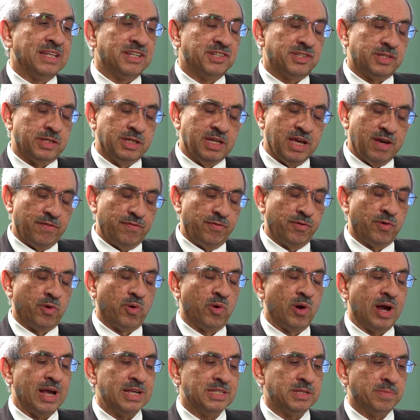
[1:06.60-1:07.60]
the
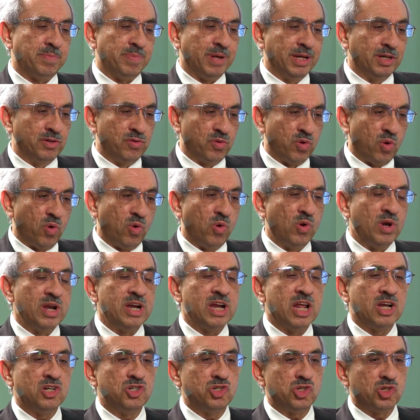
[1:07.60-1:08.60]
CFO has a big role in
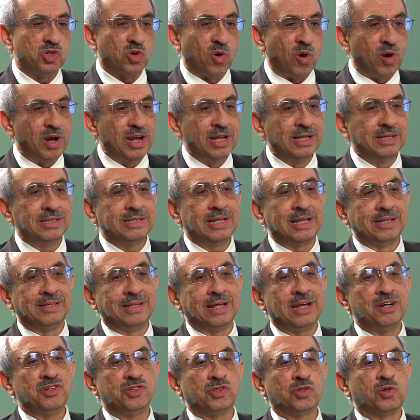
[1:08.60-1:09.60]
ensuring that
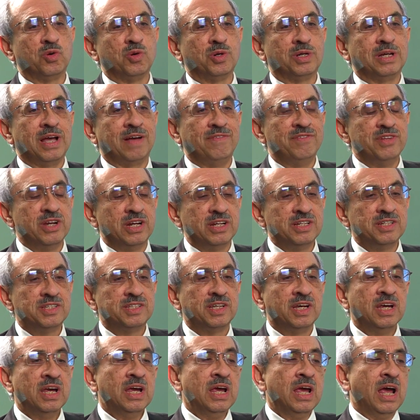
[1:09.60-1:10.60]
there is good governance.
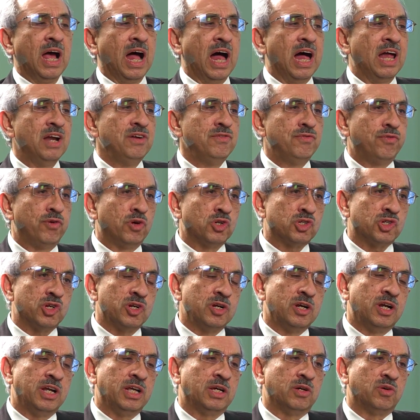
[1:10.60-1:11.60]

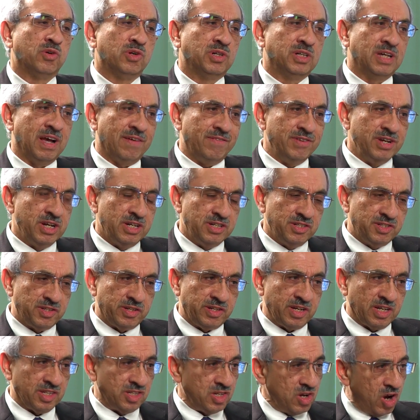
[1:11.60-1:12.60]
Unfortunately, good governance
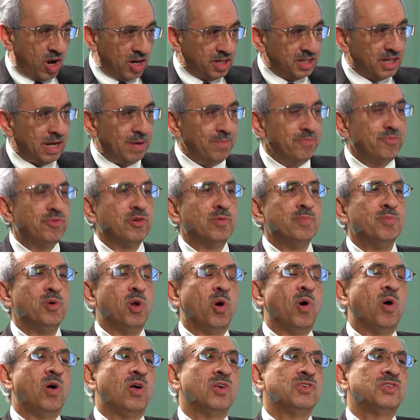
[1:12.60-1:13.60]
does not come from
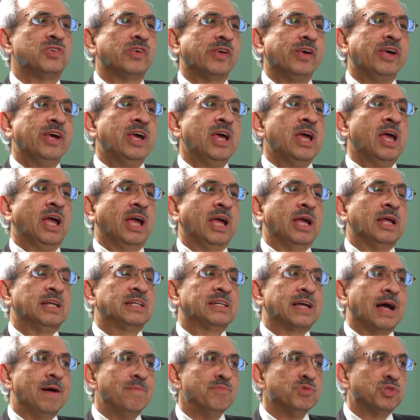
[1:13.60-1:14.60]
laws. It
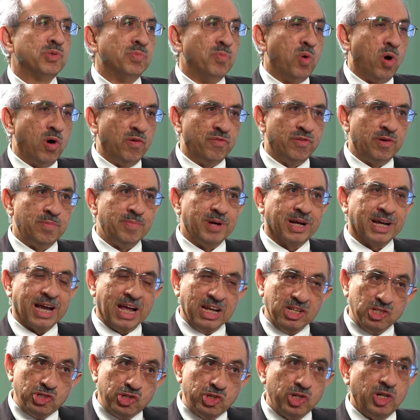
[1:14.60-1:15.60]
comes more from a
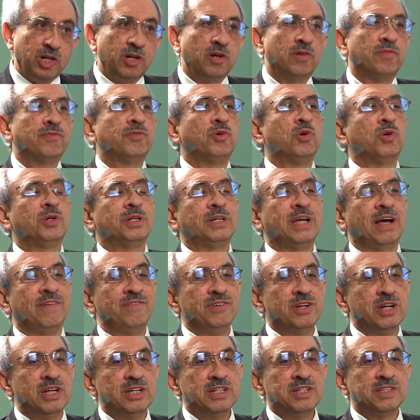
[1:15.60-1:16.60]
culture of good
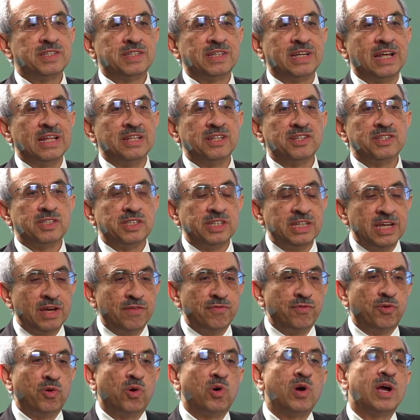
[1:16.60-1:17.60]
governance, and the
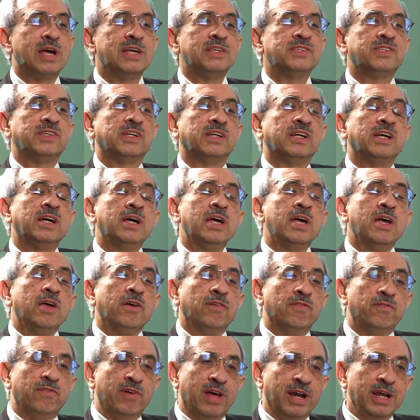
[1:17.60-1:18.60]
CFO has a
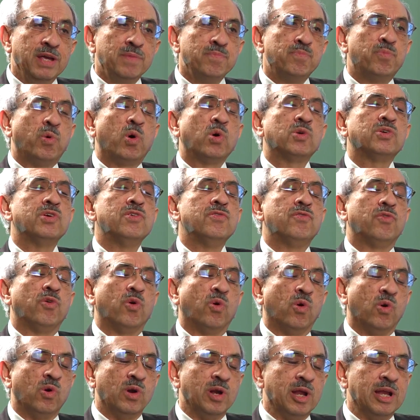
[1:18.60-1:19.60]
very important
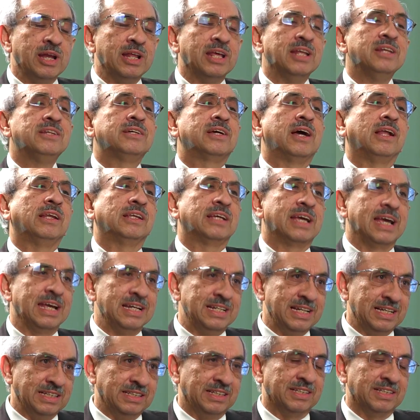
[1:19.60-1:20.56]
role in inculcating